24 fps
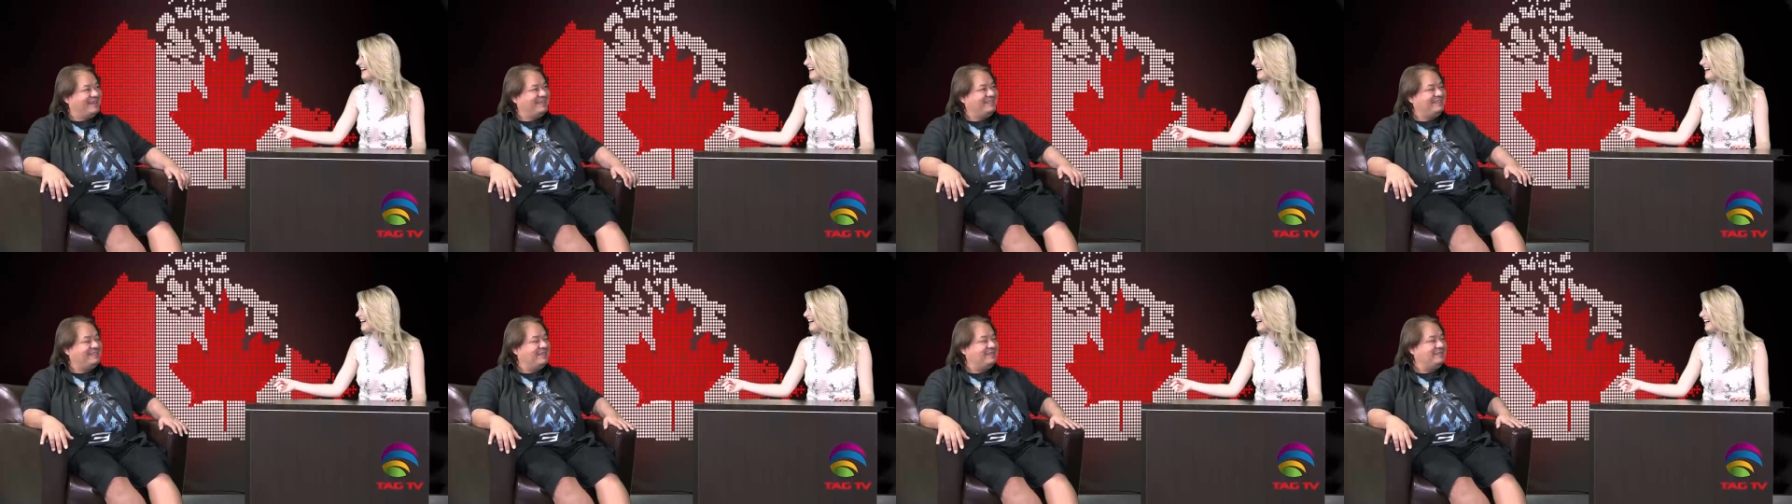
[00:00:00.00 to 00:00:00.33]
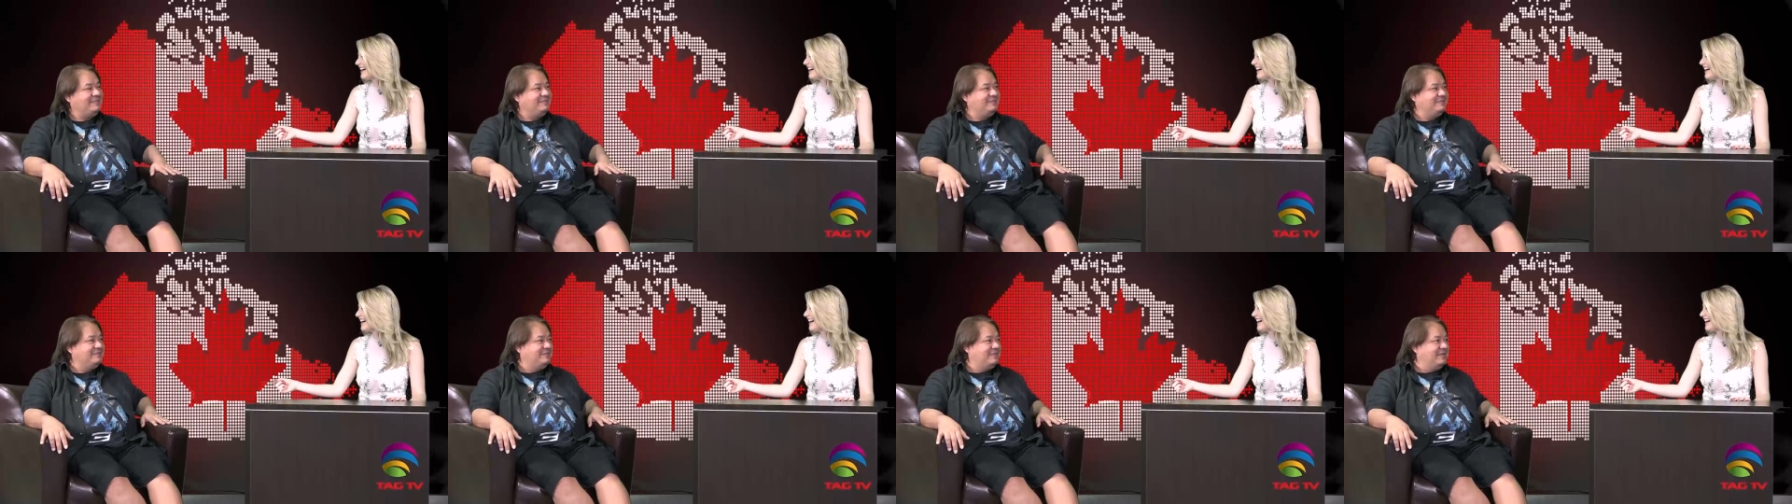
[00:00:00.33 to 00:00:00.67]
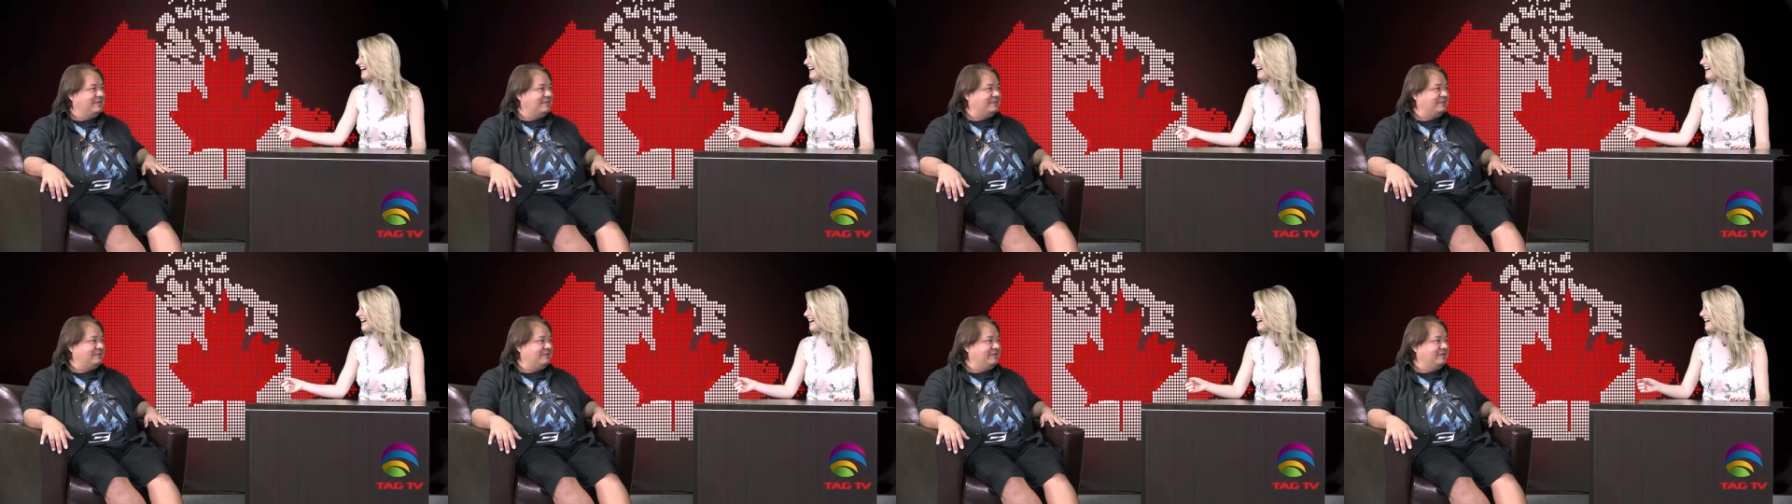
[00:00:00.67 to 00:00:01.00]
I, I did
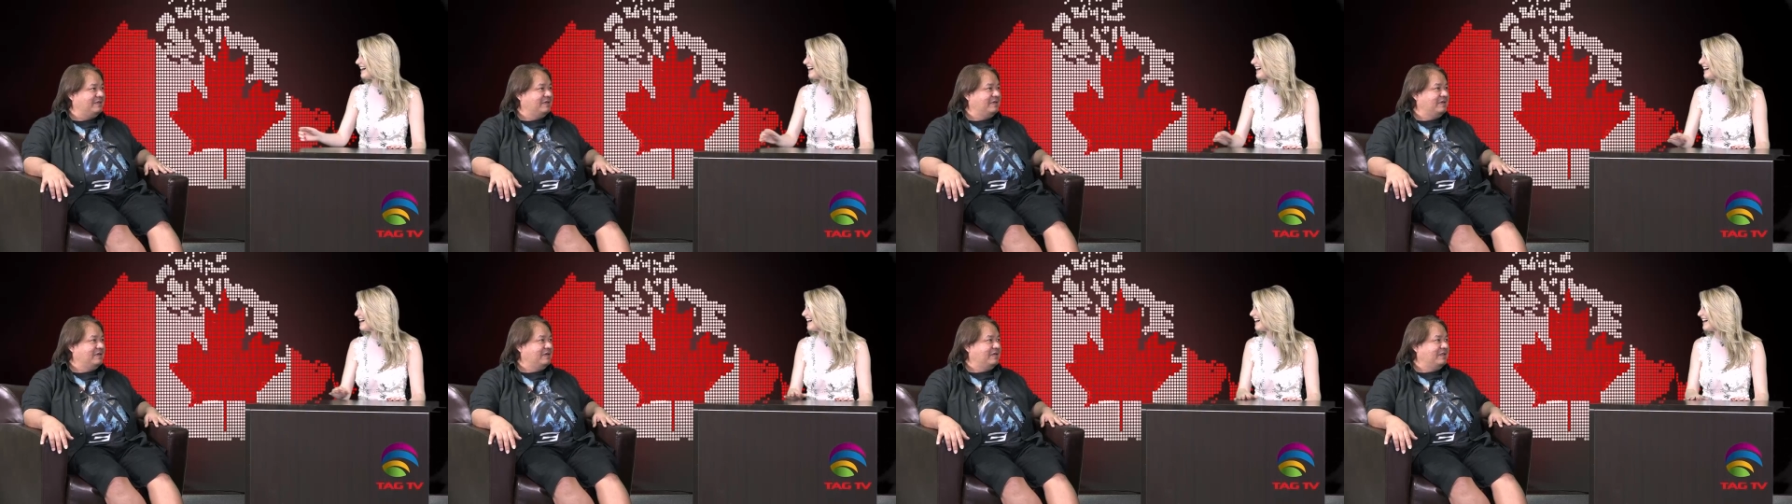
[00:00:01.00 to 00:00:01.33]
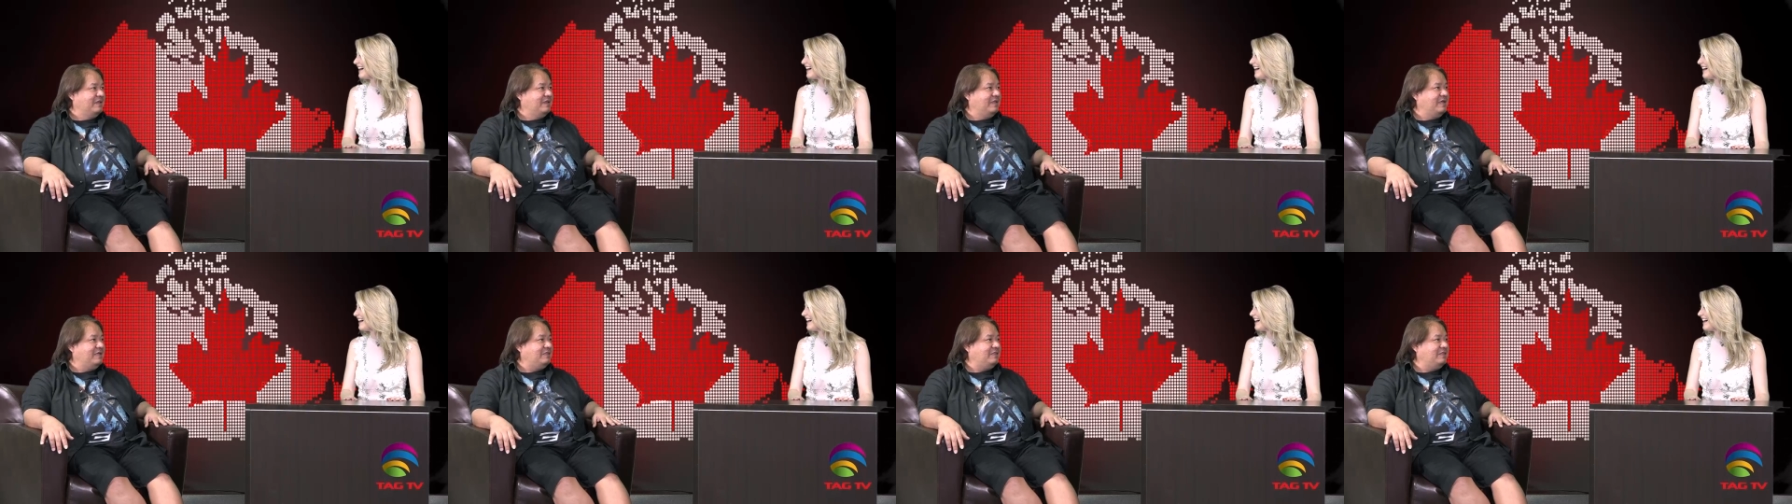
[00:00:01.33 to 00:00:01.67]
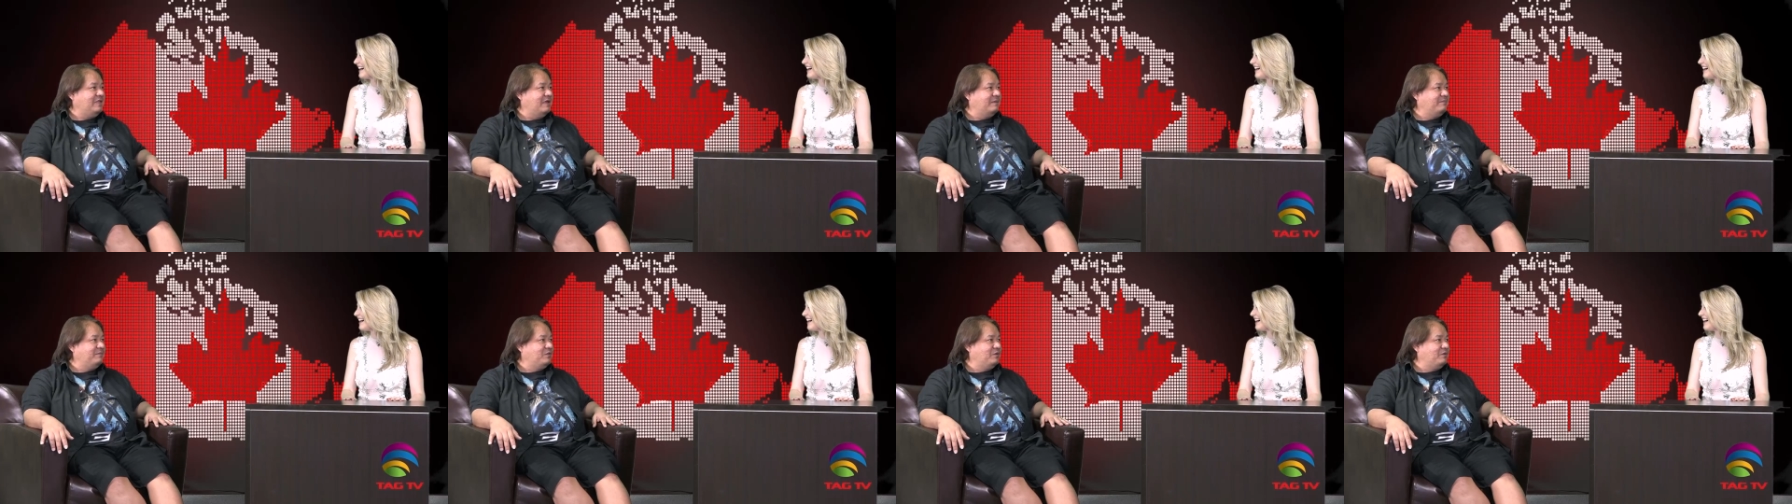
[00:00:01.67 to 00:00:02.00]
that.
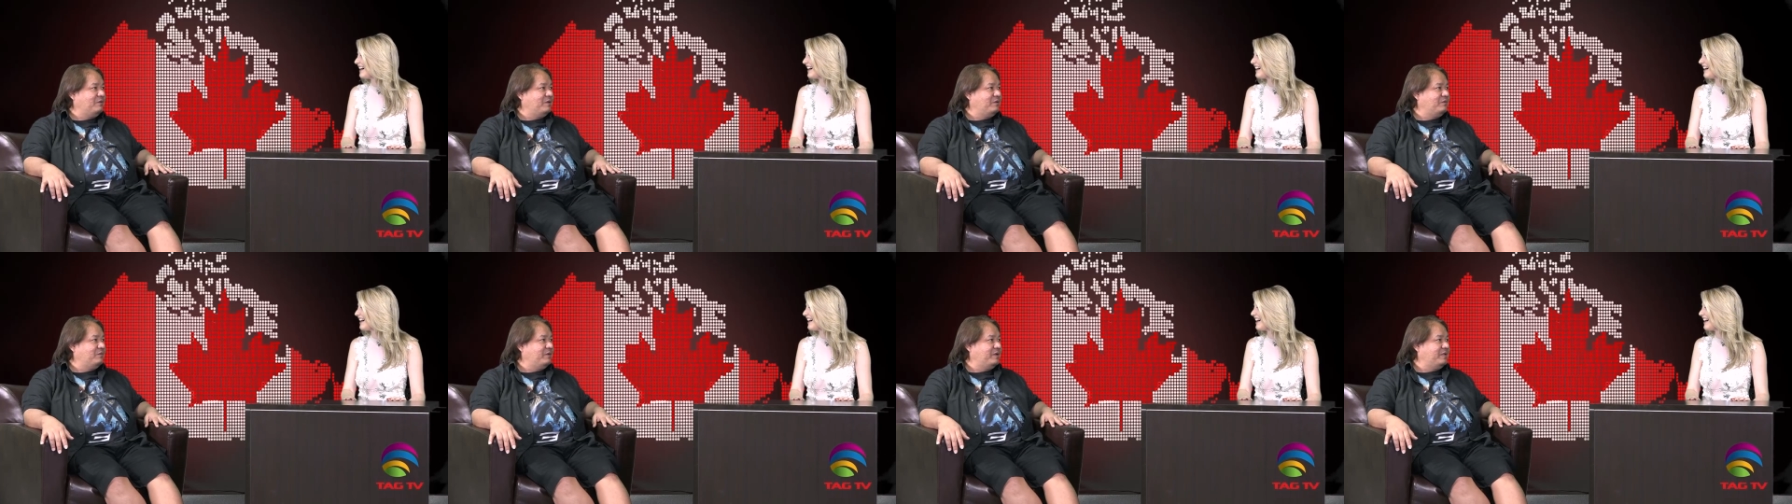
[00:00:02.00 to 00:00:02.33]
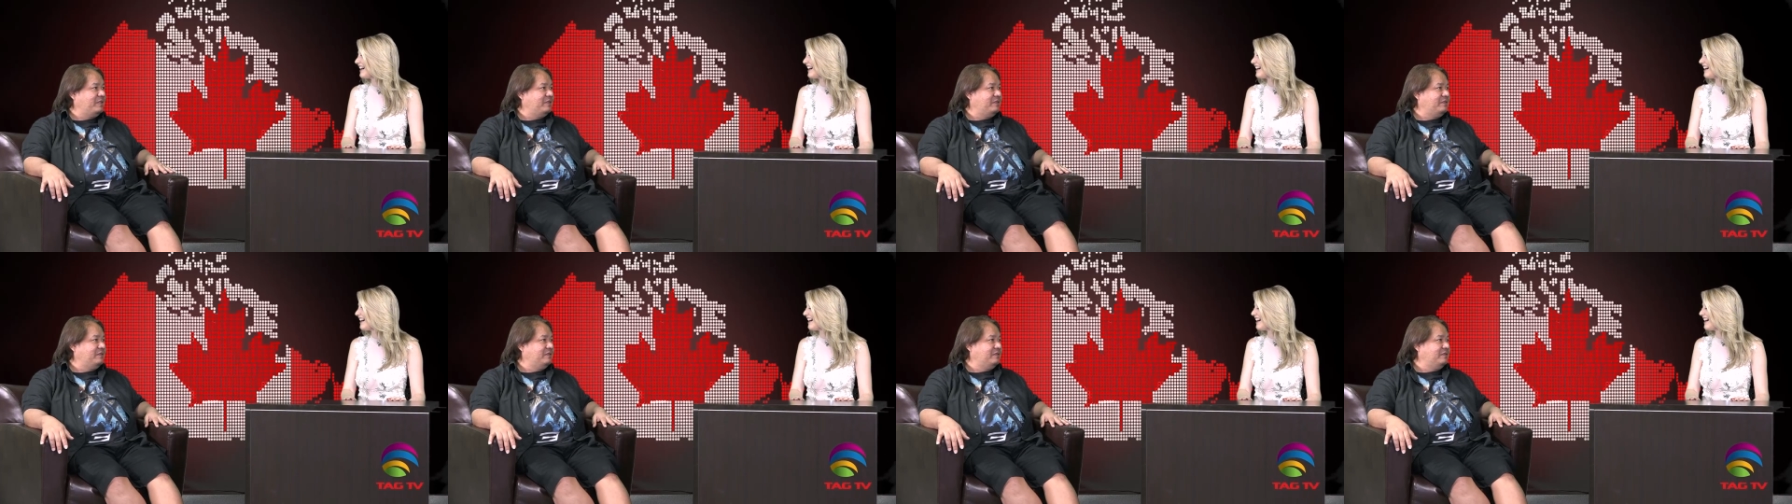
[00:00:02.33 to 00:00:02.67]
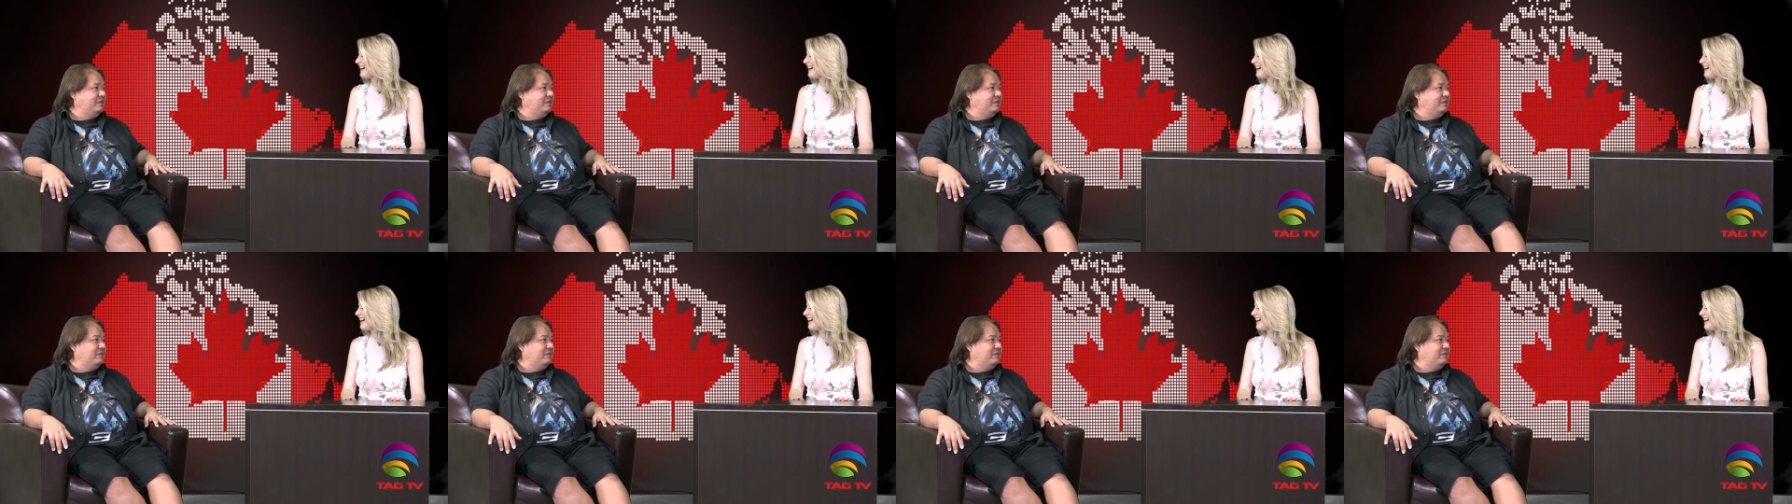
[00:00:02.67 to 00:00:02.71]
Lately, I'm doing with